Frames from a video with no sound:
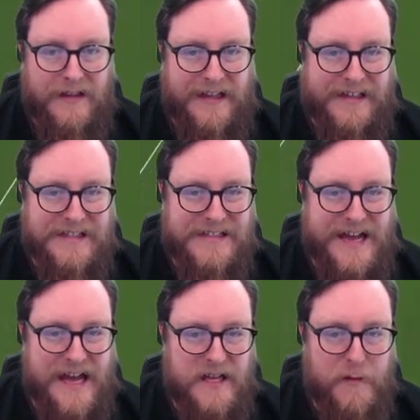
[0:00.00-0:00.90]

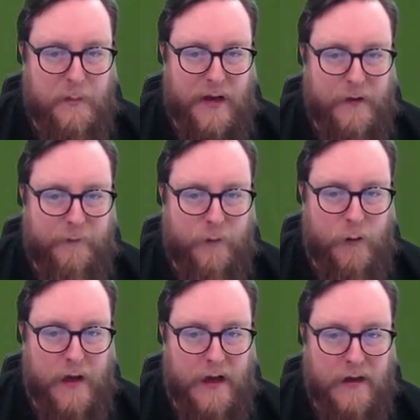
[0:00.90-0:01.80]
Lacazette, he's been played
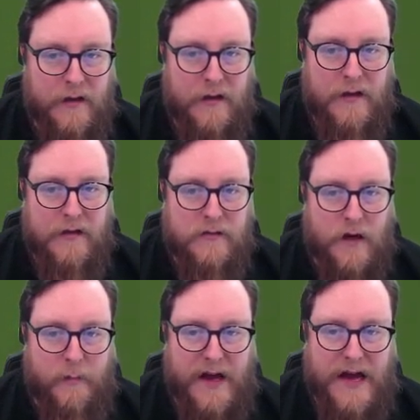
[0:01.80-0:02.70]
through here. He's
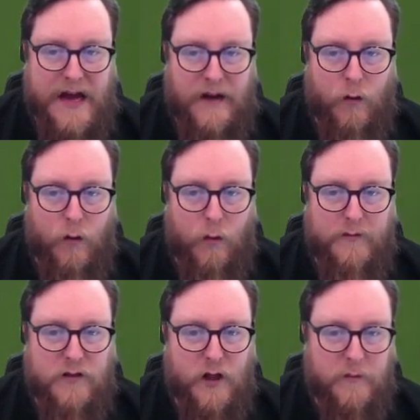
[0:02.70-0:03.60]
cut back. Oh,
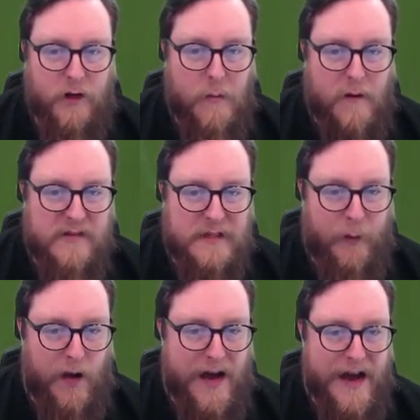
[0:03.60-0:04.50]
we've stopped. No Memphis
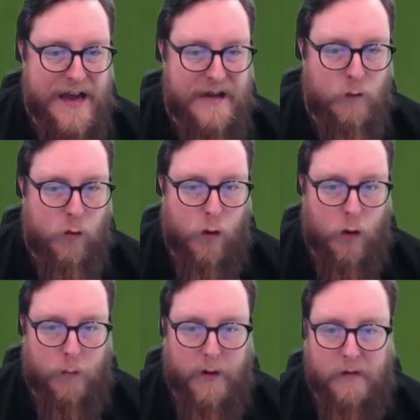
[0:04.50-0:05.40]
Depay.
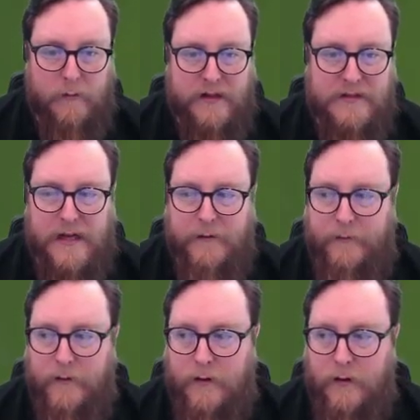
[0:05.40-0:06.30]
Oh, Butland with a
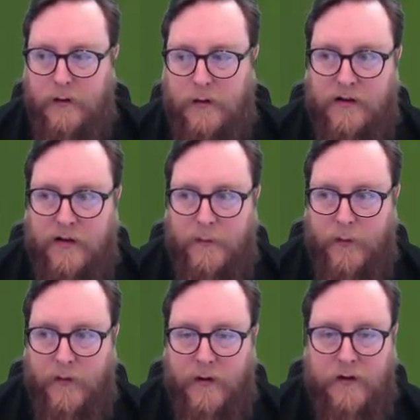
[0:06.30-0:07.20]
save. Come
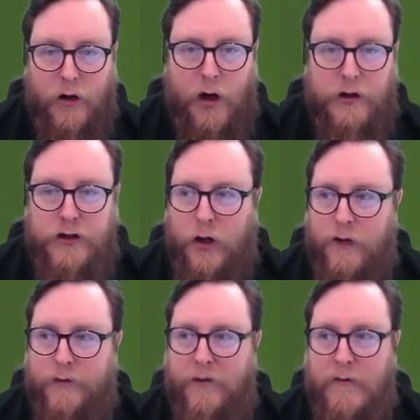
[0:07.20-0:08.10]
on. 9
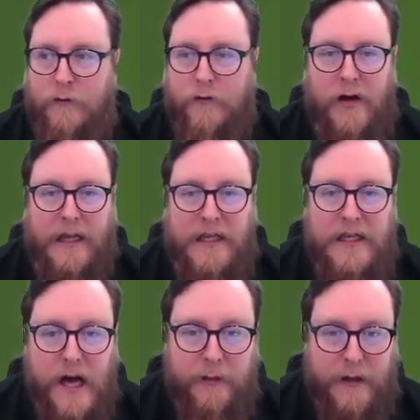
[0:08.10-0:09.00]
shots, 5 on target.
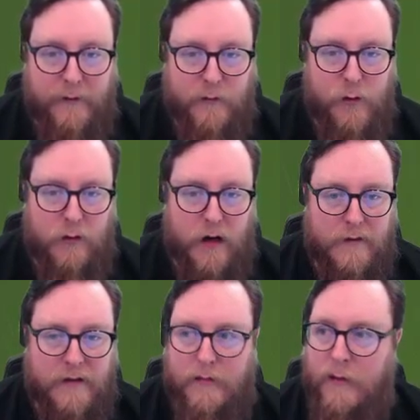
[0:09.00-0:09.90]
Nothing from
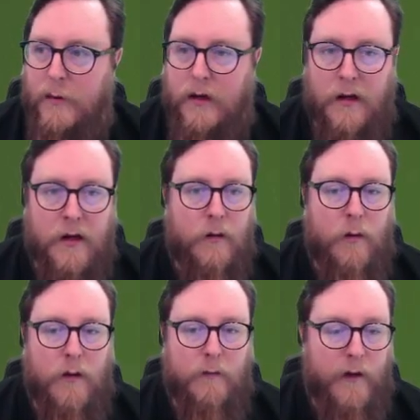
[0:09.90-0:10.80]
Newcastle at the moment.
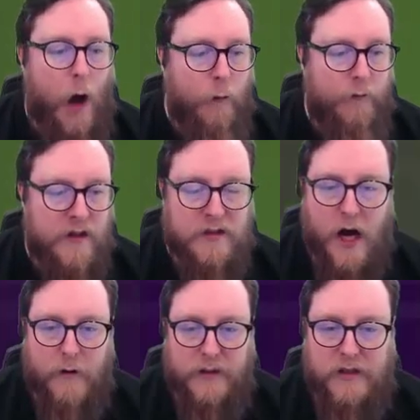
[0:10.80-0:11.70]
What? The whole first
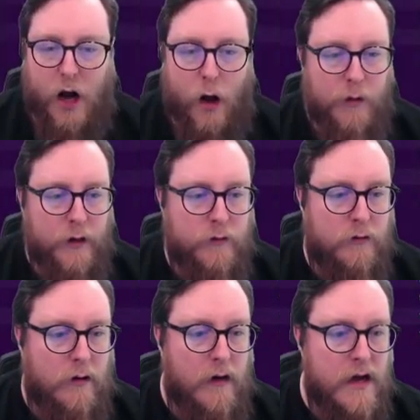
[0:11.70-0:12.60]
half, we're just holding
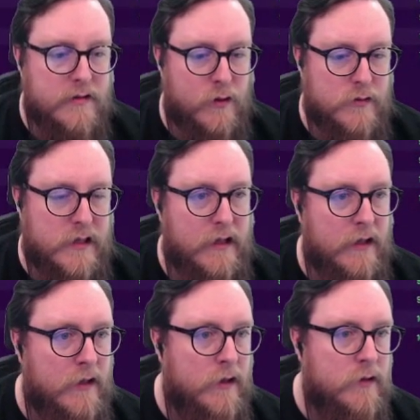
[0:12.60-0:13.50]
onto our arseholes here.
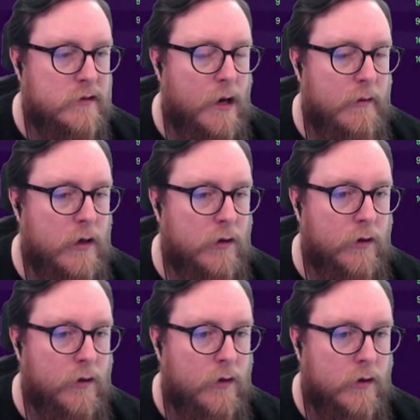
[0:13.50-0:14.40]
What's going
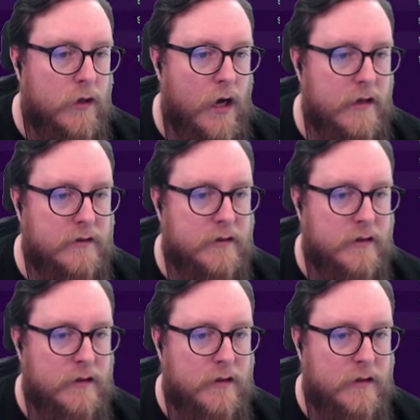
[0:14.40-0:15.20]
on? Guys,